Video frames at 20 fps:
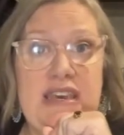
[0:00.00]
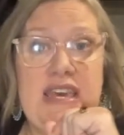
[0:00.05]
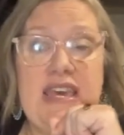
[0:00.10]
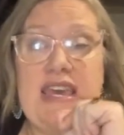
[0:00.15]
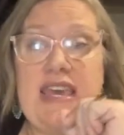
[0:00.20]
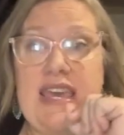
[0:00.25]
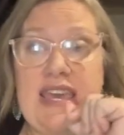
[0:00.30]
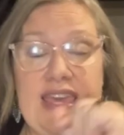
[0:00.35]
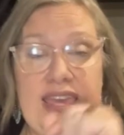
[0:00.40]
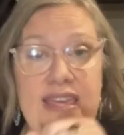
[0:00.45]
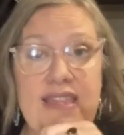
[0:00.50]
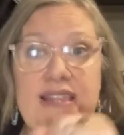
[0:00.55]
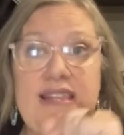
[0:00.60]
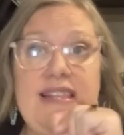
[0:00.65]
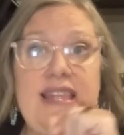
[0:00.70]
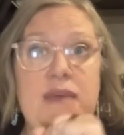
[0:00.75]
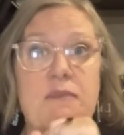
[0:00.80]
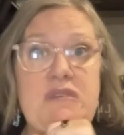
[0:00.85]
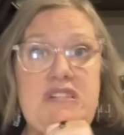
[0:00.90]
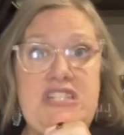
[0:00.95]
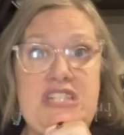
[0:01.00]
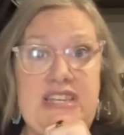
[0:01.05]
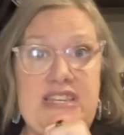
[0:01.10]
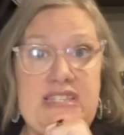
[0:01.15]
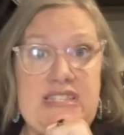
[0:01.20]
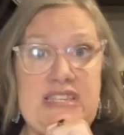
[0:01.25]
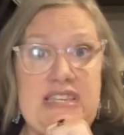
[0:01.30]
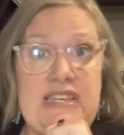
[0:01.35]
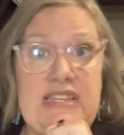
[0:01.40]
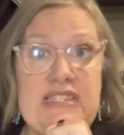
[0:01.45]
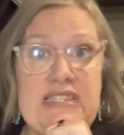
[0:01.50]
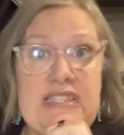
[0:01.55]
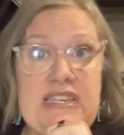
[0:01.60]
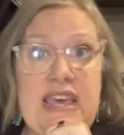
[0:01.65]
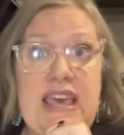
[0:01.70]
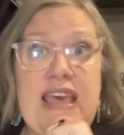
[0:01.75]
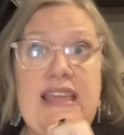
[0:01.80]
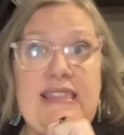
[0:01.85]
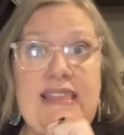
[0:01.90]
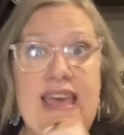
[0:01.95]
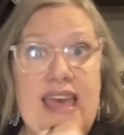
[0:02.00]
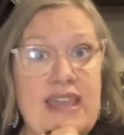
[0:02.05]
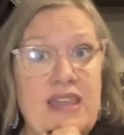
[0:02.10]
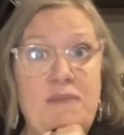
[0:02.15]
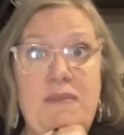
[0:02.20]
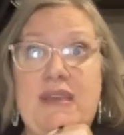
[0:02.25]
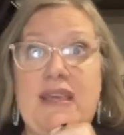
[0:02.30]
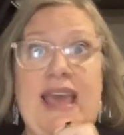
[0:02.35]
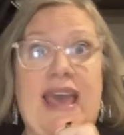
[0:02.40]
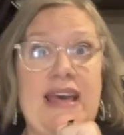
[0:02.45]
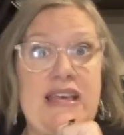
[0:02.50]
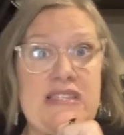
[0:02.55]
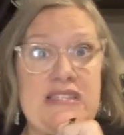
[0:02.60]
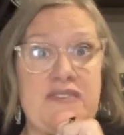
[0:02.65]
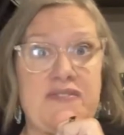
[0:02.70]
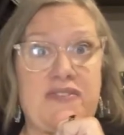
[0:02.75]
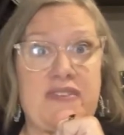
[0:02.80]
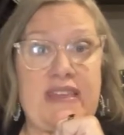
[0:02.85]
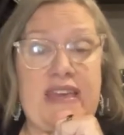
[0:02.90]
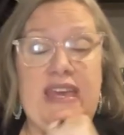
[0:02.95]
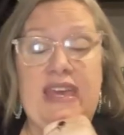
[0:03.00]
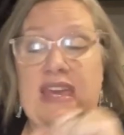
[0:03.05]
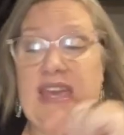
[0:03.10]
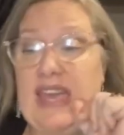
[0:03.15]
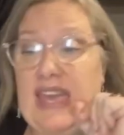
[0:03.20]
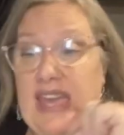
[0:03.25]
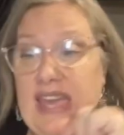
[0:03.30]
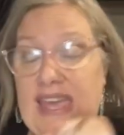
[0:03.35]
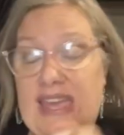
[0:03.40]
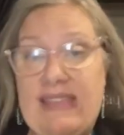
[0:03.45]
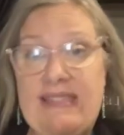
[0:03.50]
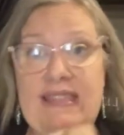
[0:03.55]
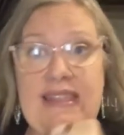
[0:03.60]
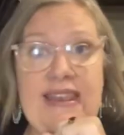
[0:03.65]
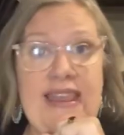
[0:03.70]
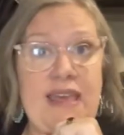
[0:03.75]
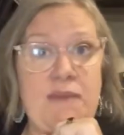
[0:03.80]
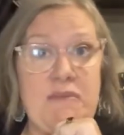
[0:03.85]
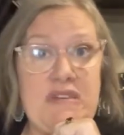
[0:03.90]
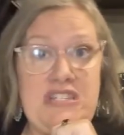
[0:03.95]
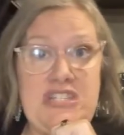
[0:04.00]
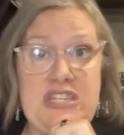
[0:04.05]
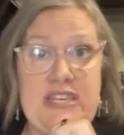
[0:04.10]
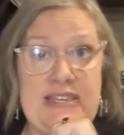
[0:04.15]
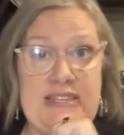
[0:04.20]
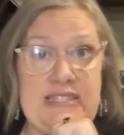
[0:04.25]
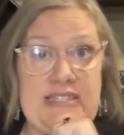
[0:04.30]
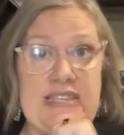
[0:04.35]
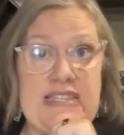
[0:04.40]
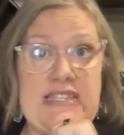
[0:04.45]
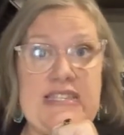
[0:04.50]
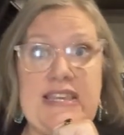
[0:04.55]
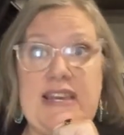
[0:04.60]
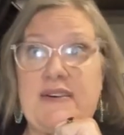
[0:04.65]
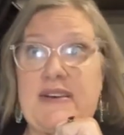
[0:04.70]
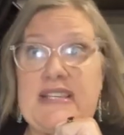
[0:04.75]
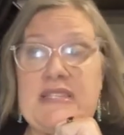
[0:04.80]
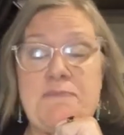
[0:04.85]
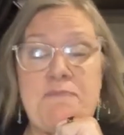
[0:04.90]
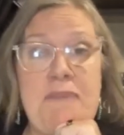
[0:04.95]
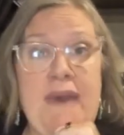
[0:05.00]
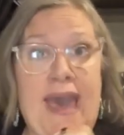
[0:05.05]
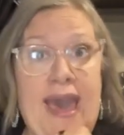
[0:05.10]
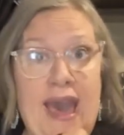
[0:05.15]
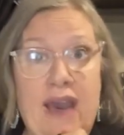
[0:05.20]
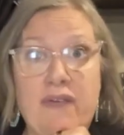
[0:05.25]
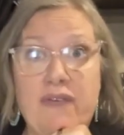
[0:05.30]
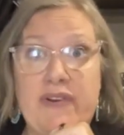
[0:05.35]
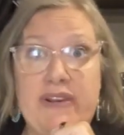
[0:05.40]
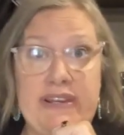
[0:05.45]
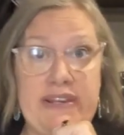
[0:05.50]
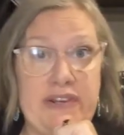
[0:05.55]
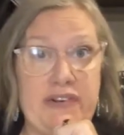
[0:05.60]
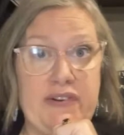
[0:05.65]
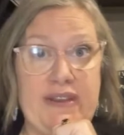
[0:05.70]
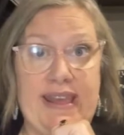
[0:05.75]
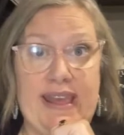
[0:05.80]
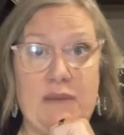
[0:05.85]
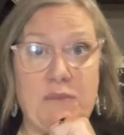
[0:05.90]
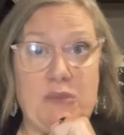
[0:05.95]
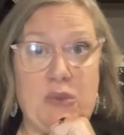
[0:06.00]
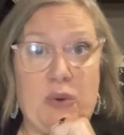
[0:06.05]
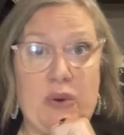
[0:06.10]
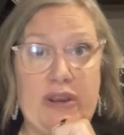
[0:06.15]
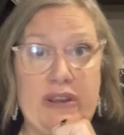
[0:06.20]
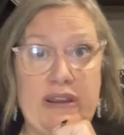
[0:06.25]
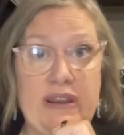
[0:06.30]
In the name of Jesus, the enemy has to flee. In the name of Jesus, there is power in your name, Lord.